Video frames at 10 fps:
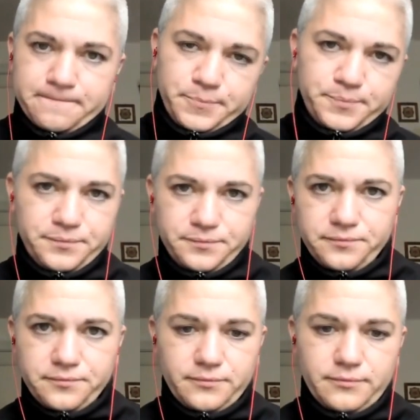
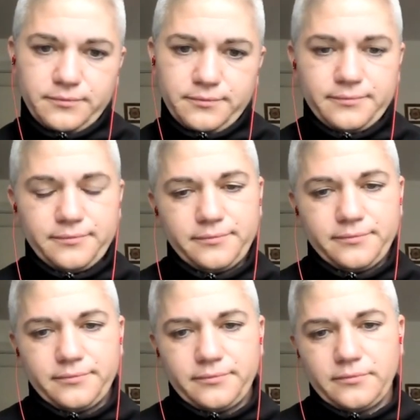
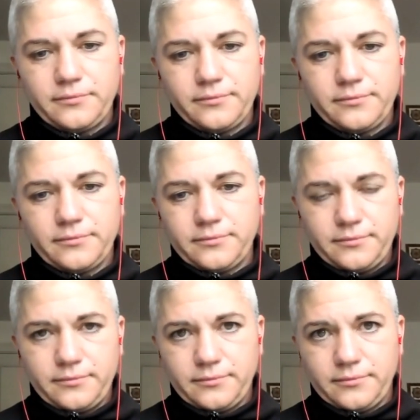
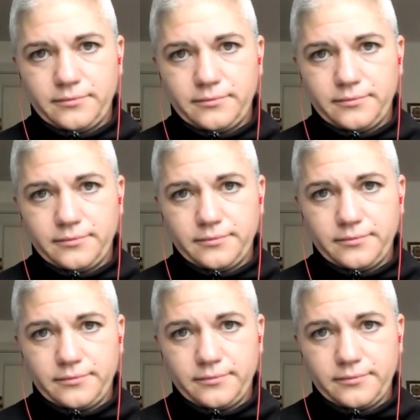
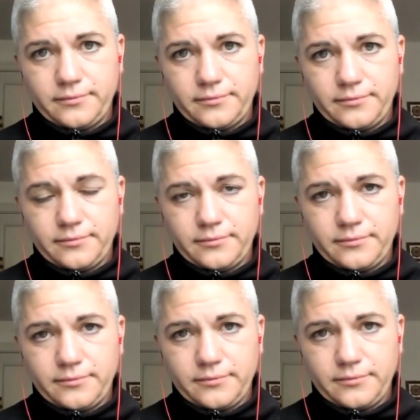
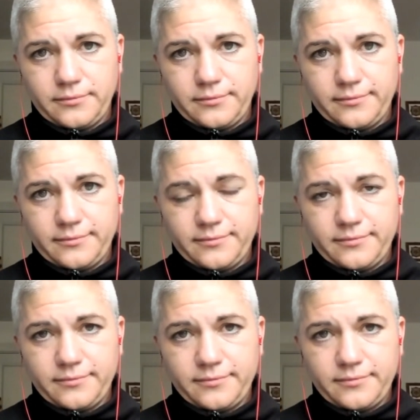
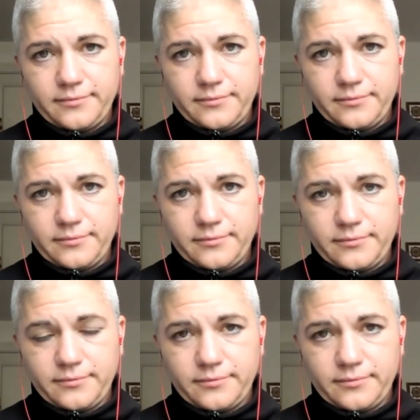
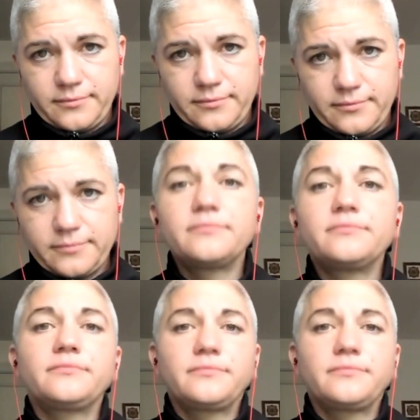(not speaking)